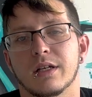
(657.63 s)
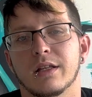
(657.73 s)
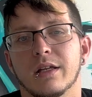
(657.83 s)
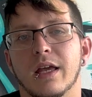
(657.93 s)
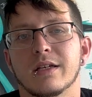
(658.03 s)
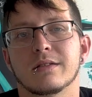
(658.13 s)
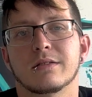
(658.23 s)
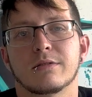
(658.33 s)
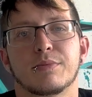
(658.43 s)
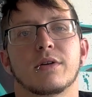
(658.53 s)
I think
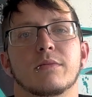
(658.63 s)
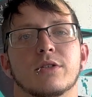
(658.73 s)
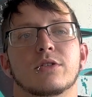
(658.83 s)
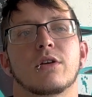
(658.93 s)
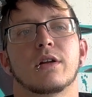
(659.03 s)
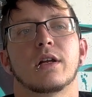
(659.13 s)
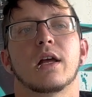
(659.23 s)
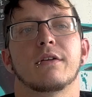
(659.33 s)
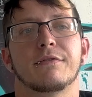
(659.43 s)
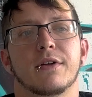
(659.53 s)
hazing's pretty much started
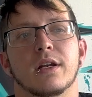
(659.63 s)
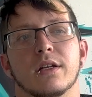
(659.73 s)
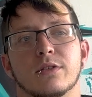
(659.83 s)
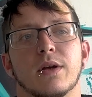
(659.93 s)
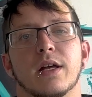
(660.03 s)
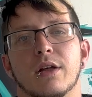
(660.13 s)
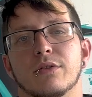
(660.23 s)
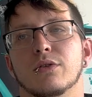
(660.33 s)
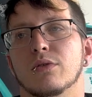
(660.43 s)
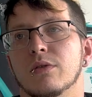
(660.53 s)
kind of fading its way out. The
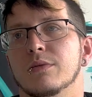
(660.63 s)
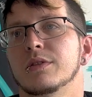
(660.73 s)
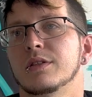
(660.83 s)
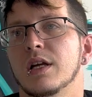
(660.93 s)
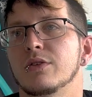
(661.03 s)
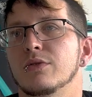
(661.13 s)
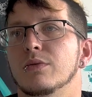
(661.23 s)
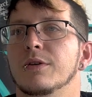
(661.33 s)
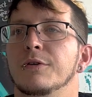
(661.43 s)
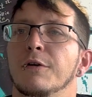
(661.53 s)
yeah, because people are like
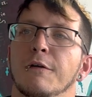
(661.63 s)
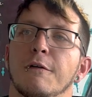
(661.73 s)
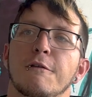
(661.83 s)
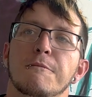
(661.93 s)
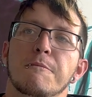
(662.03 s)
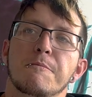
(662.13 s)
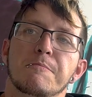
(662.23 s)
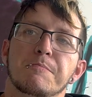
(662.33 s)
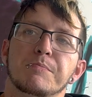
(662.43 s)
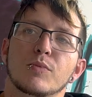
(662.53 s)
finally talking
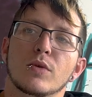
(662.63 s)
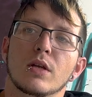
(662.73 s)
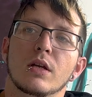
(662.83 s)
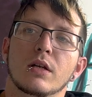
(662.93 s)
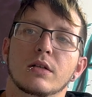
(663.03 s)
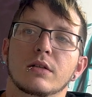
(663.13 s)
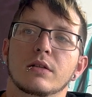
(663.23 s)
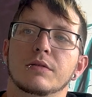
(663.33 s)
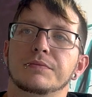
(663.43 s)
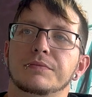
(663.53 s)
up and like
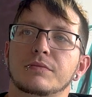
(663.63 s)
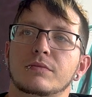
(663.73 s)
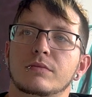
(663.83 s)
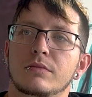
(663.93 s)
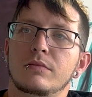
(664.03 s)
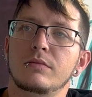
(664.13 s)
vocalizing